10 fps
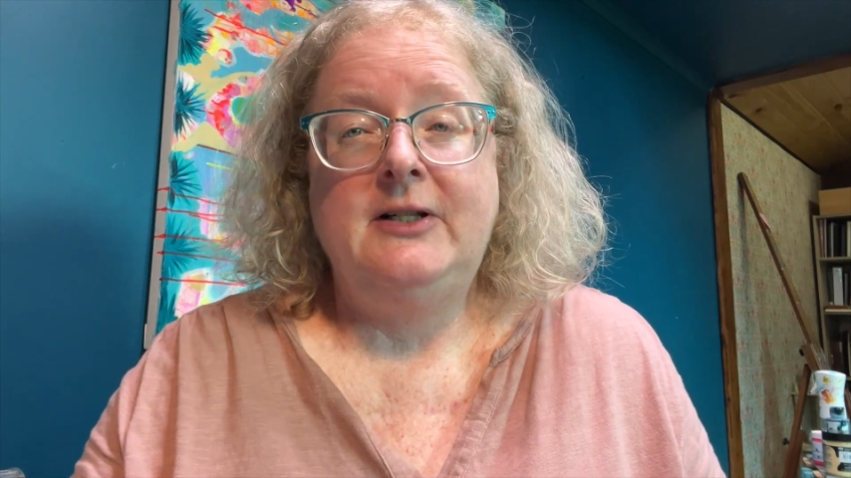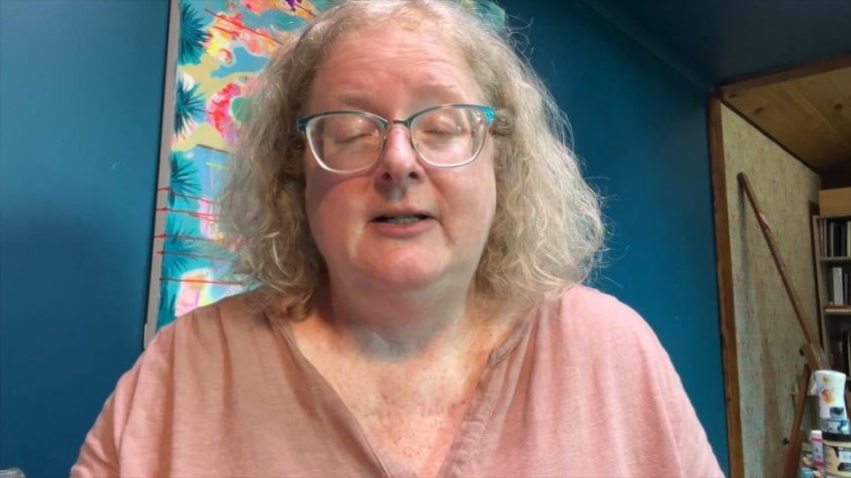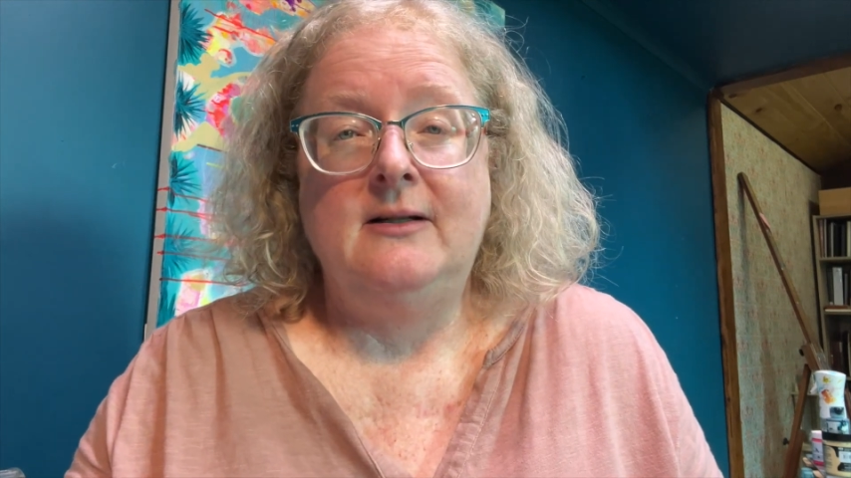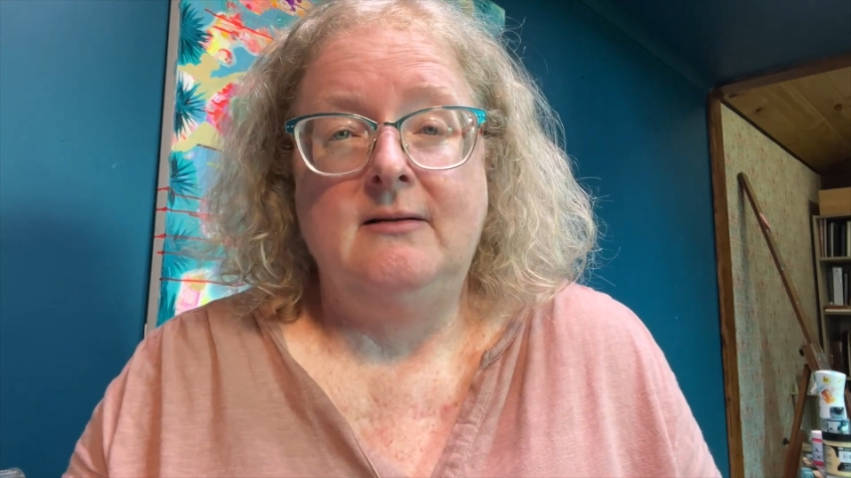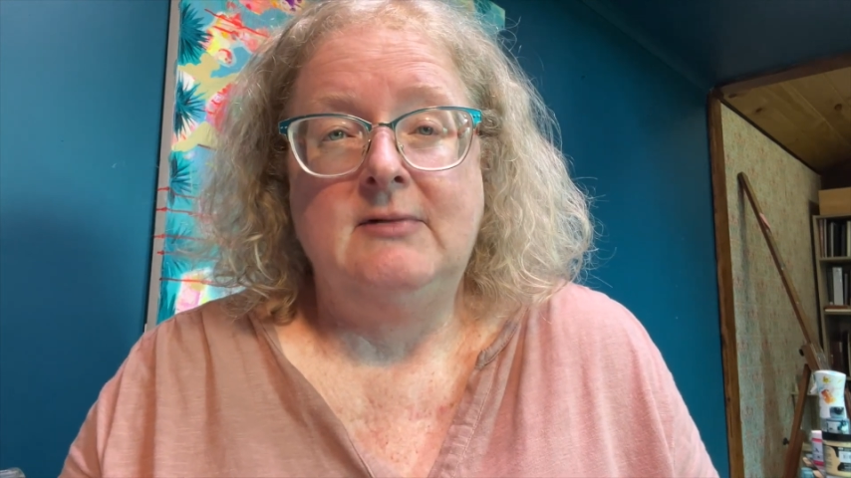
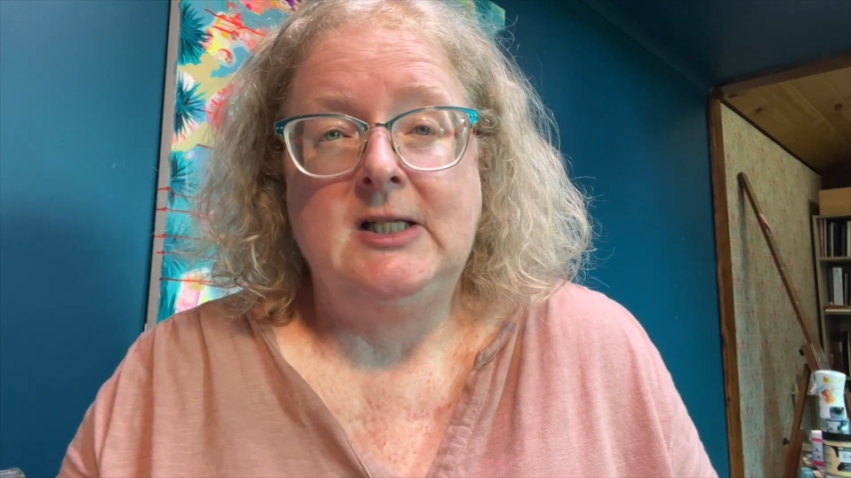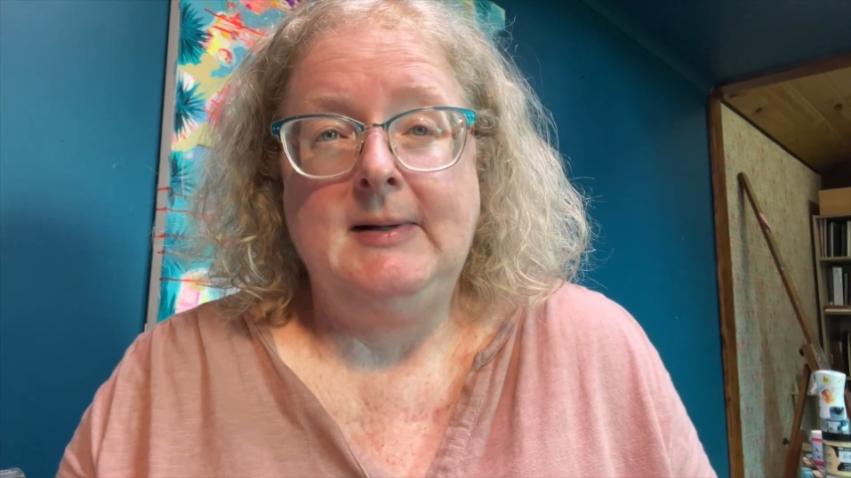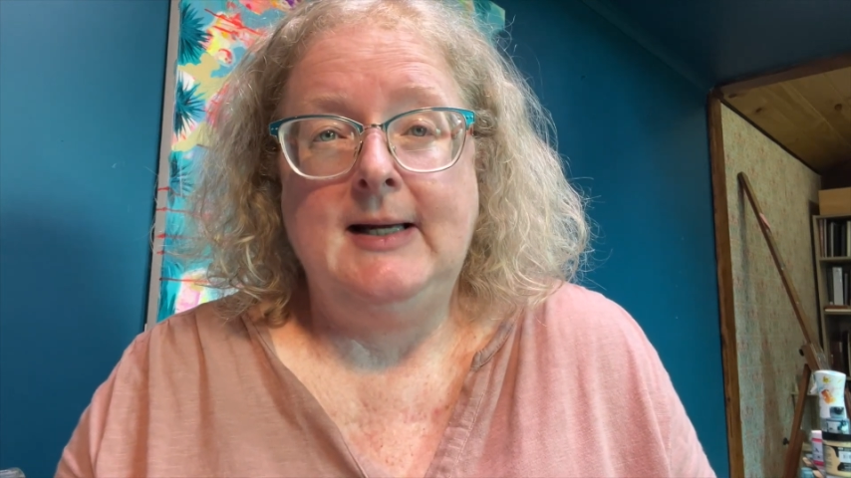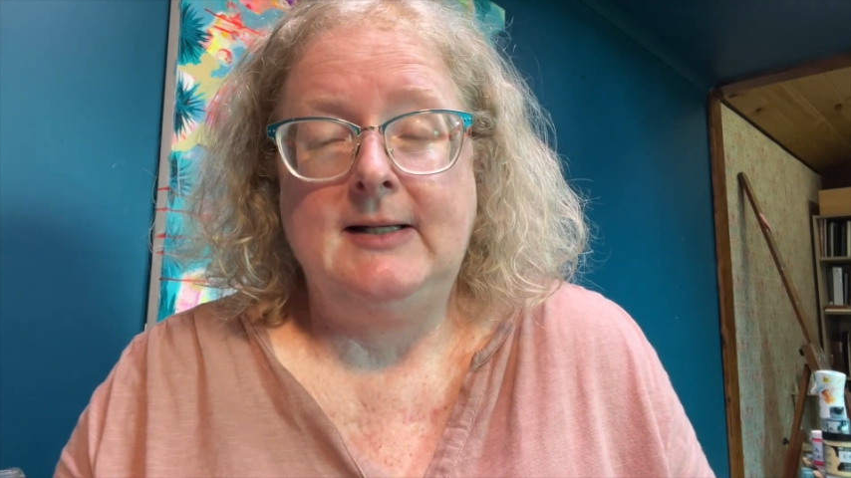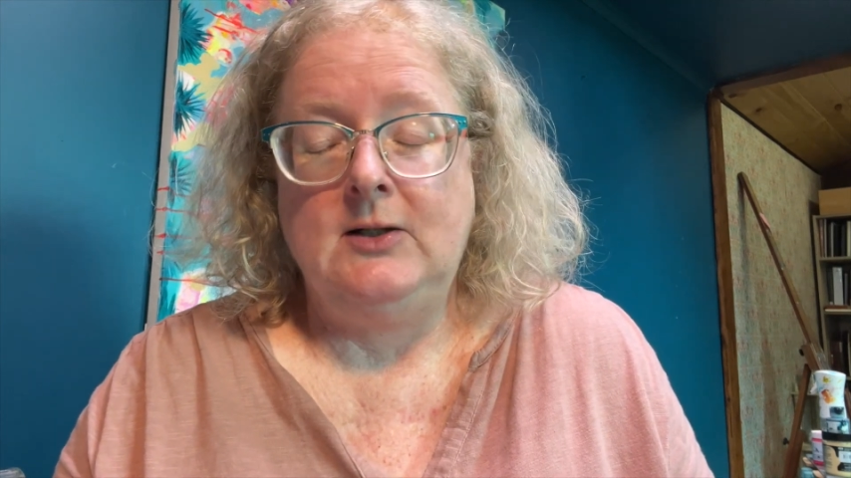to be
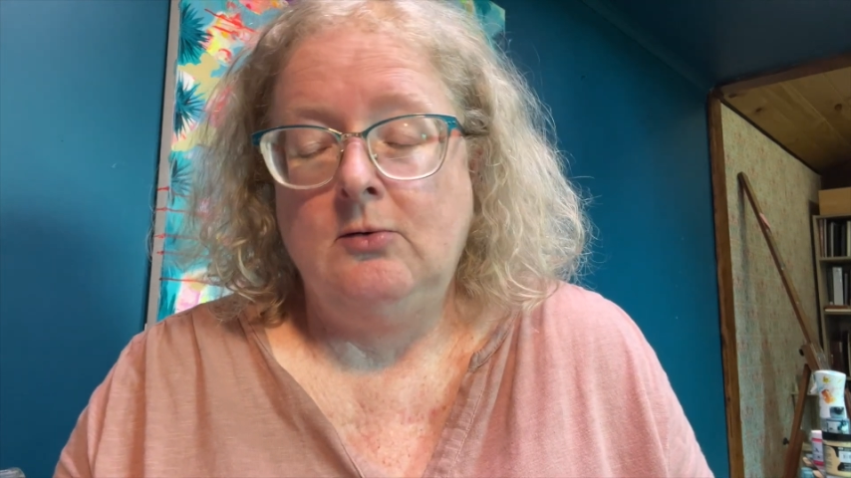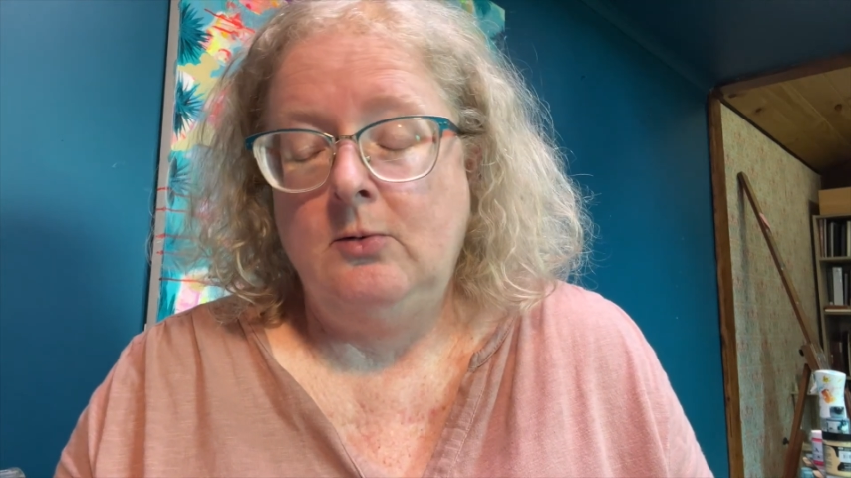getting on